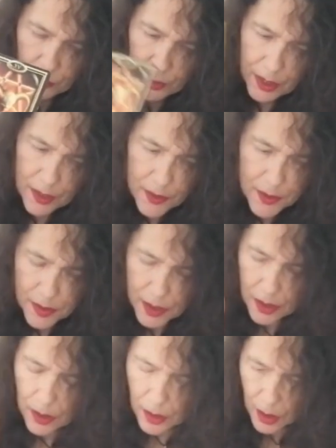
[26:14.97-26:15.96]
because
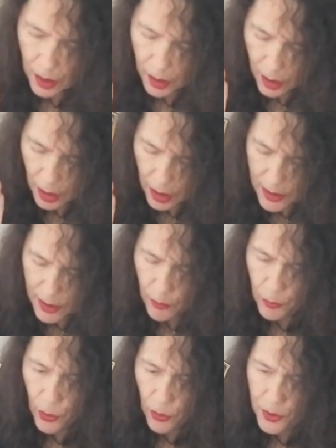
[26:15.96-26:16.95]
at
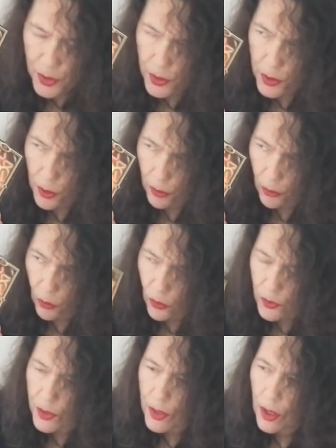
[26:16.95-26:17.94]
some point you
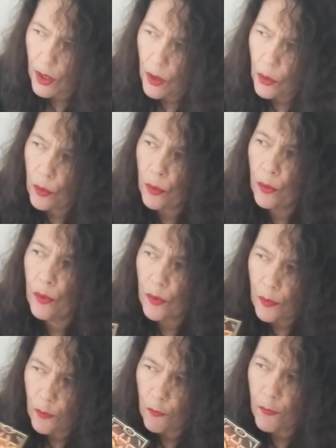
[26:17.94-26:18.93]
got
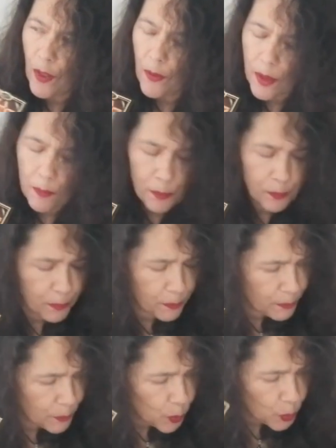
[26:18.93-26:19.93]
very
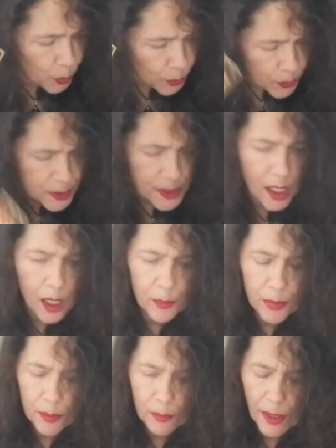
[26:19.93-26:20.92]
worked
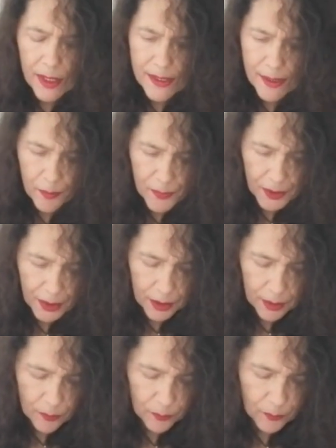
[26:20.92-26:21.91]
up by
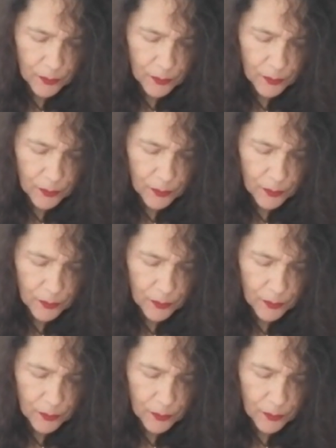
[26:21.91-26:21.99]
something.